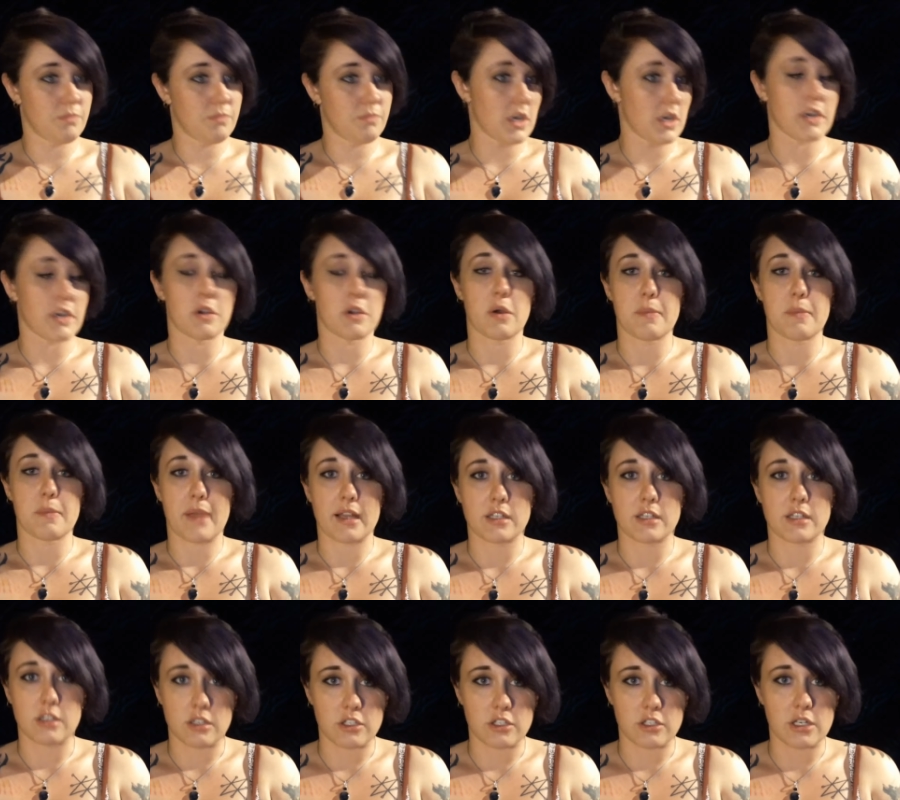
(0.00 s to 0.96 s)
started going back
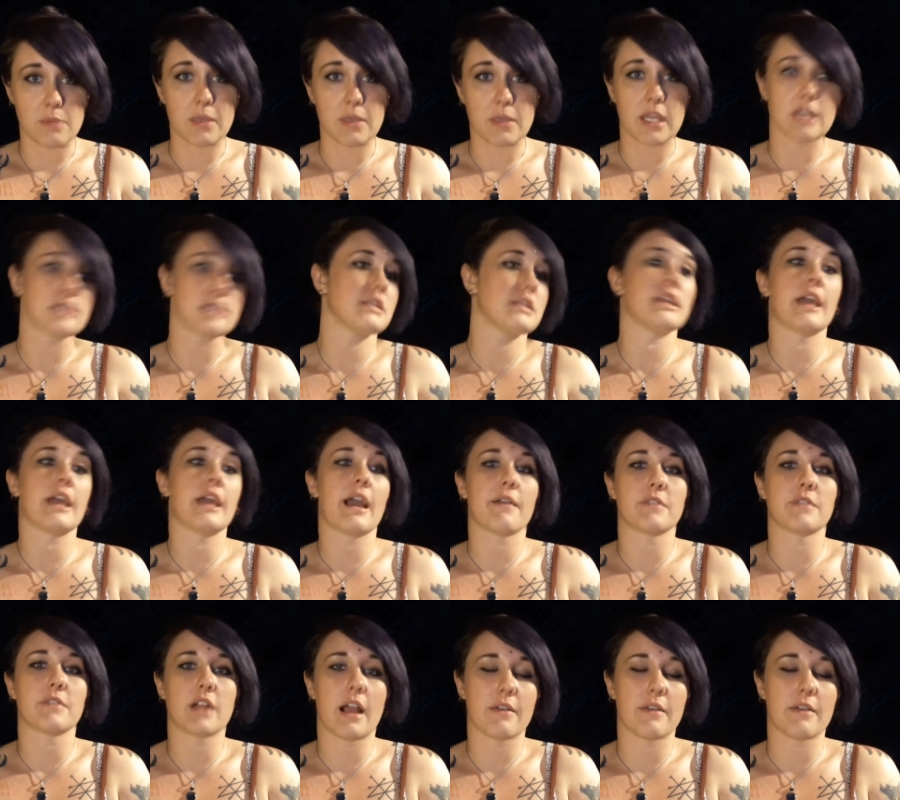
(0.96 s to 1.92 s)
to the gym again today
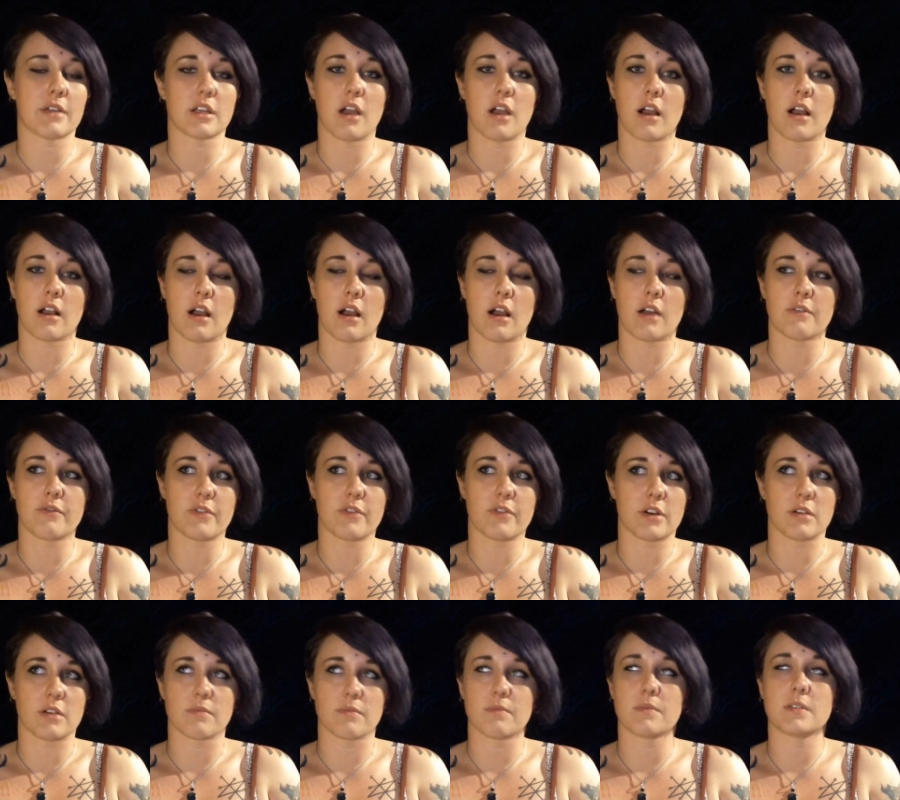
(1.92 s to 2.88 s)
after having not gone
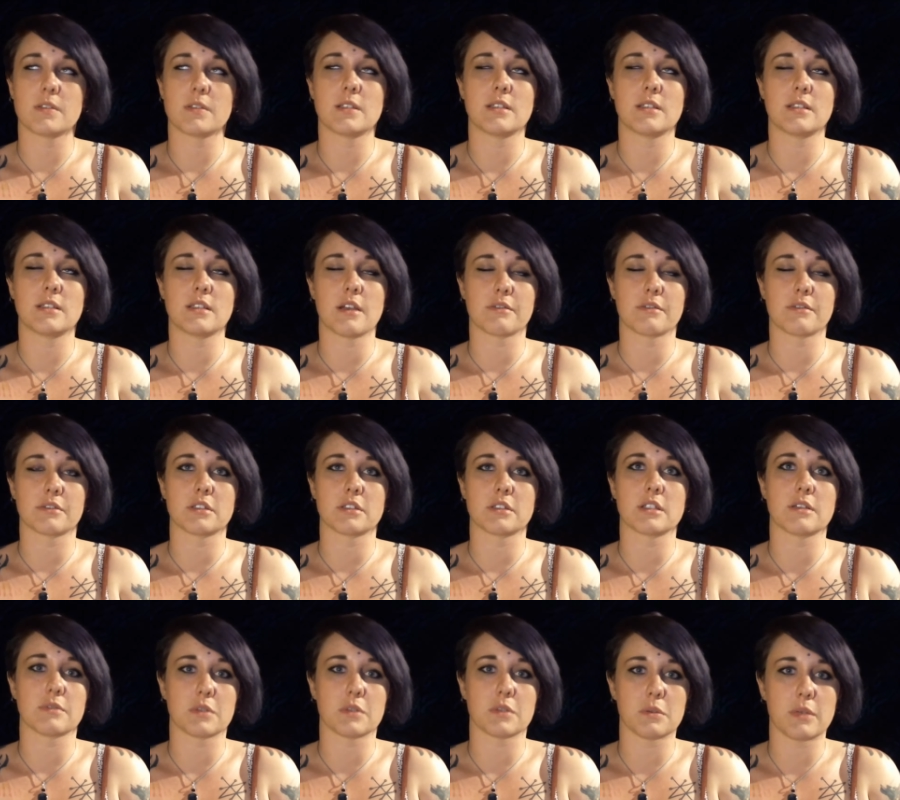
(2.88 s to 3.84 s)
for
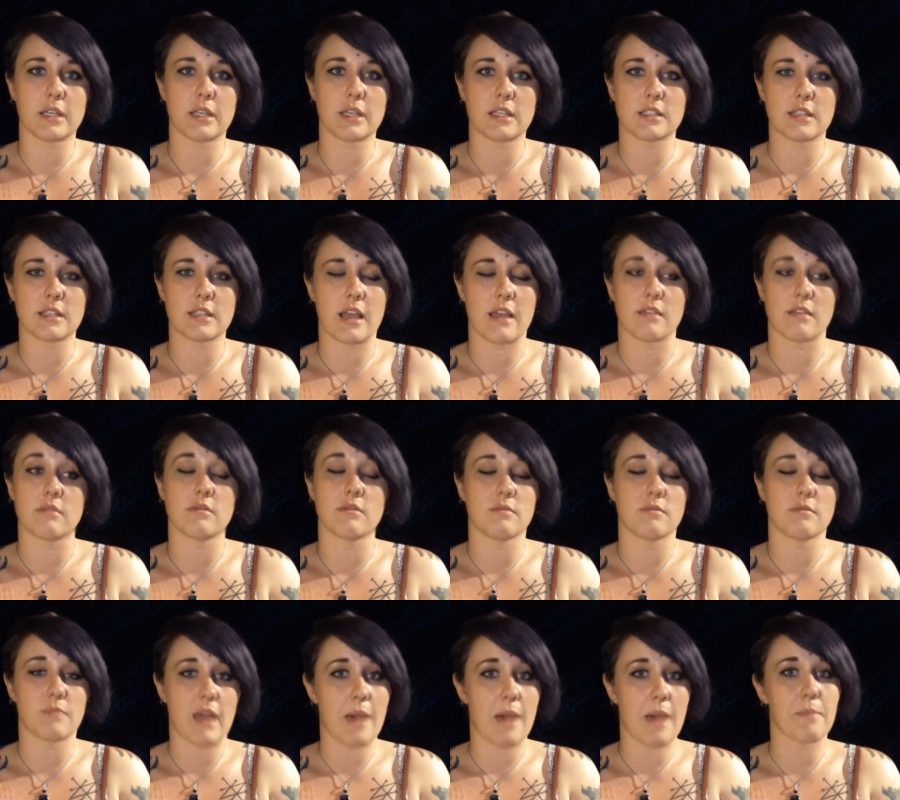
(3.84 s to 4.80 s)
several weeks, and
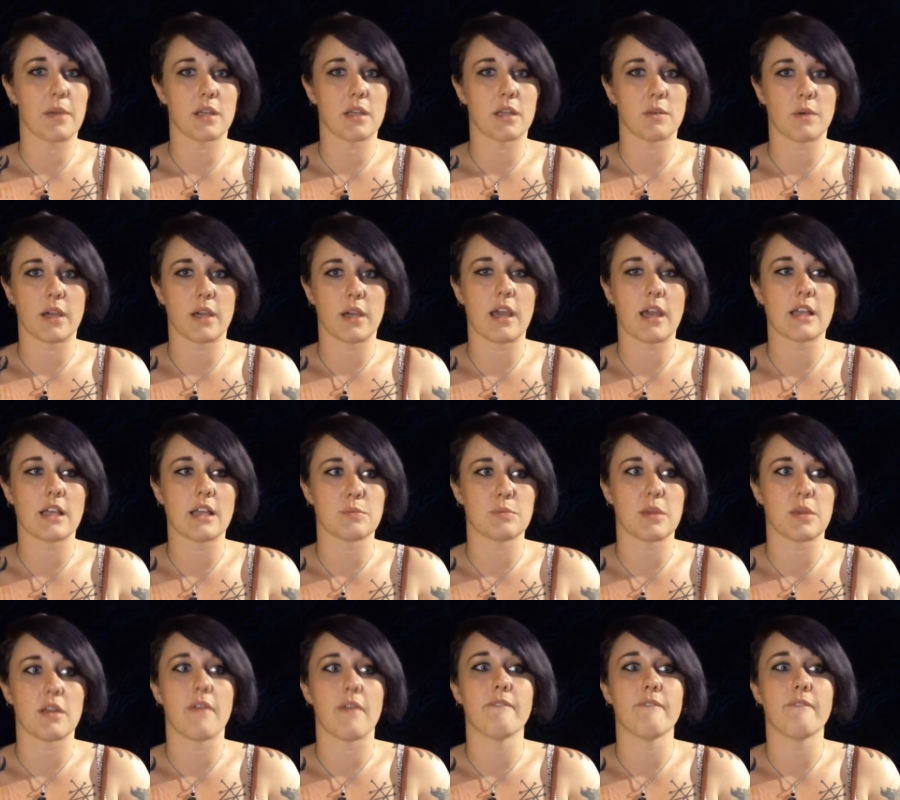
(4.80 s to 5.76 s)
that, by the way, has
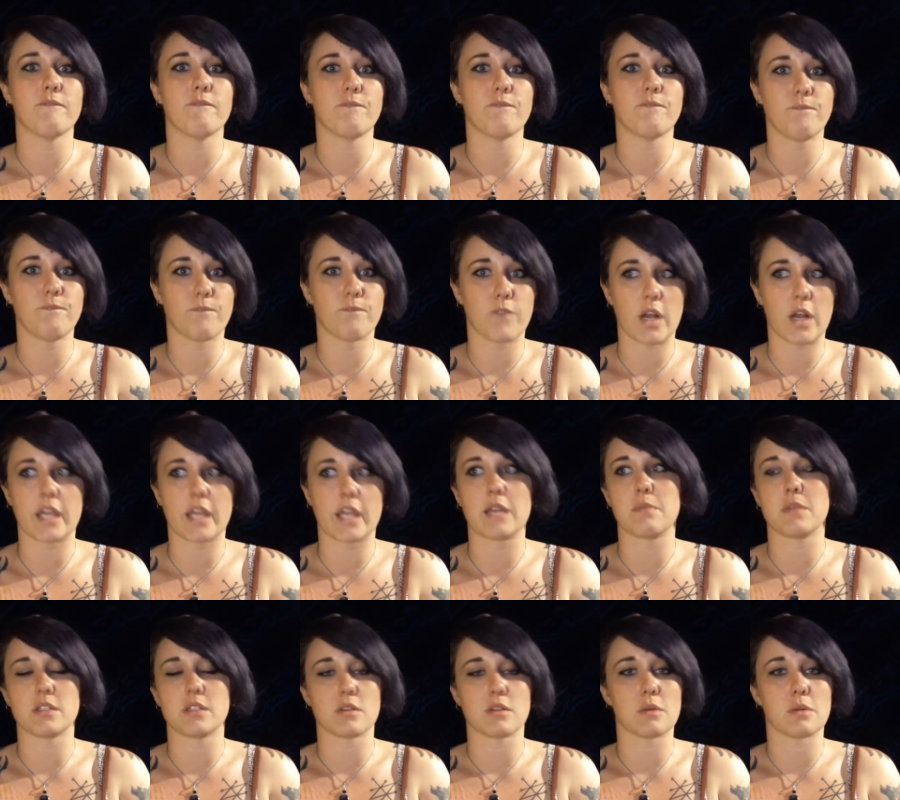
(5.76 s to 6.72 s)
been friggin'
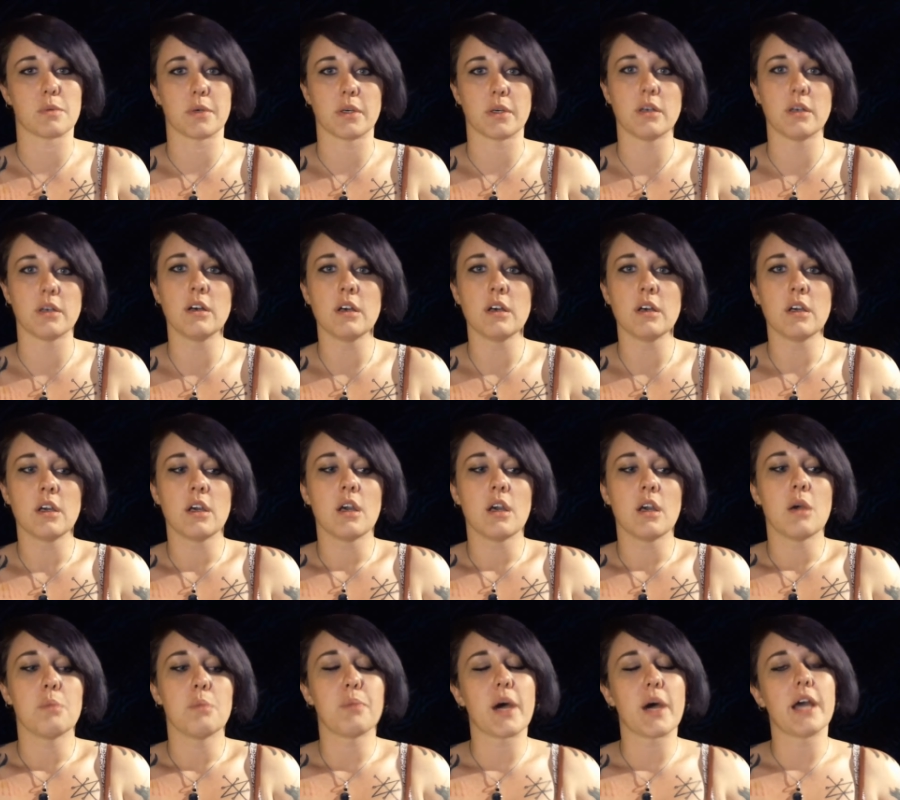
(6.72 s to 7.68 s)
miserable.
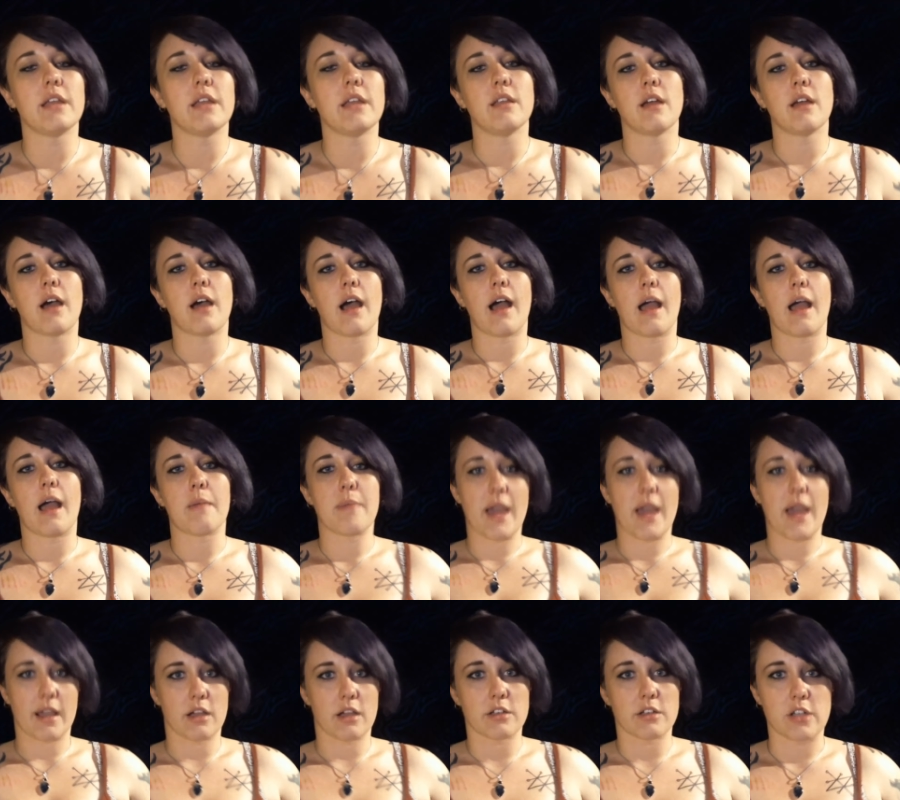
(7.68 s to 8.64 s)
But I'm
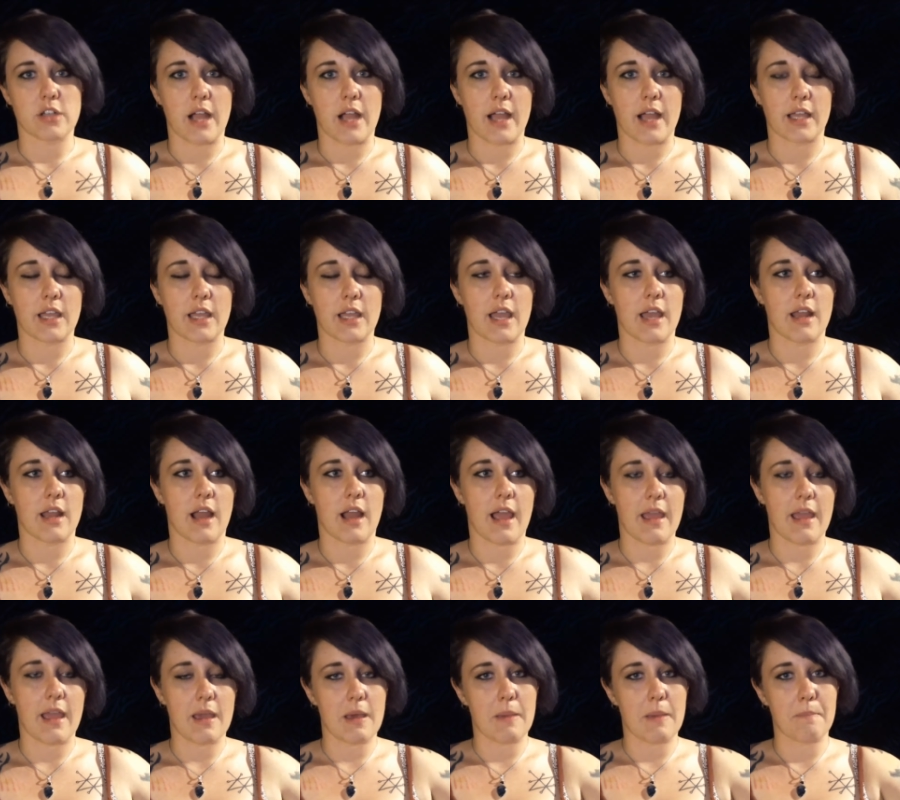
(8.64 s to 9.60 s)
back on track, and I
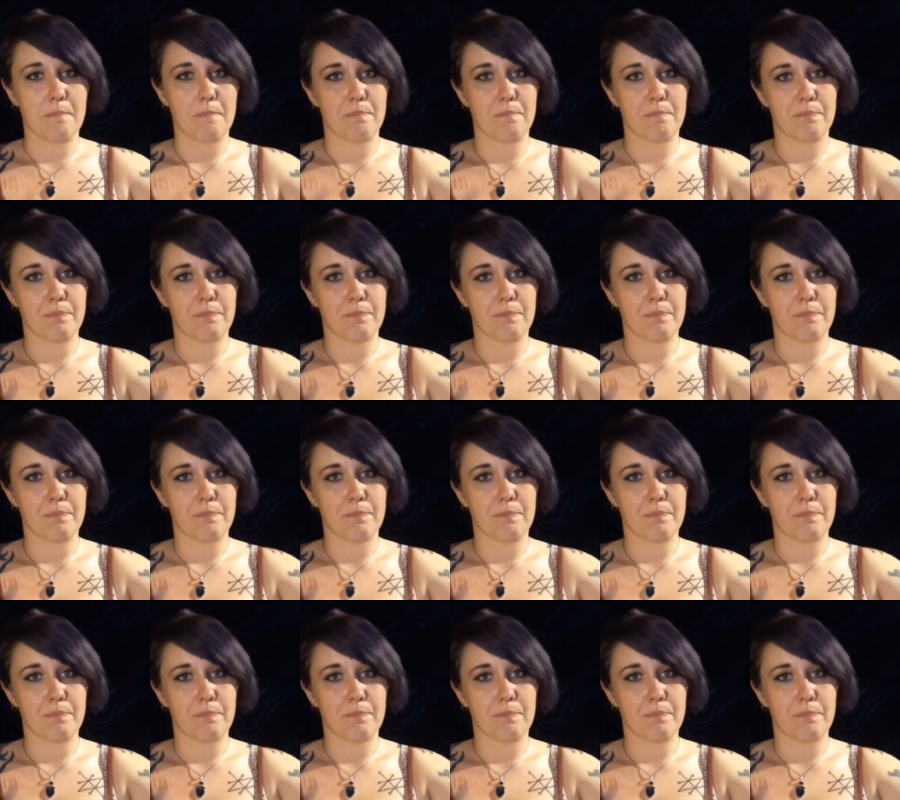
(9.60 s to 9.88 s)
am